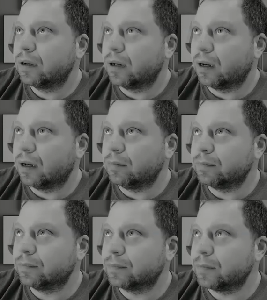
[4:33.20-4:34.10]
let
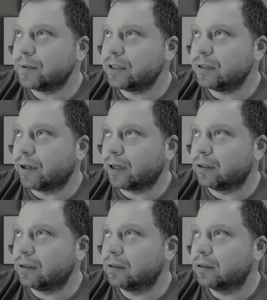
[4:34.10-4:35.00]
me see if I
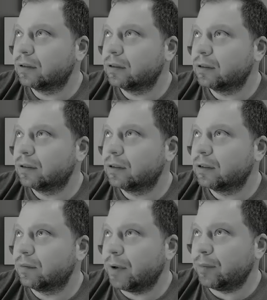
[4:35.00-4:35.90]
can
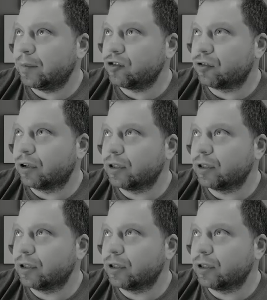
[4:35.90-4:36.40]
maybe draw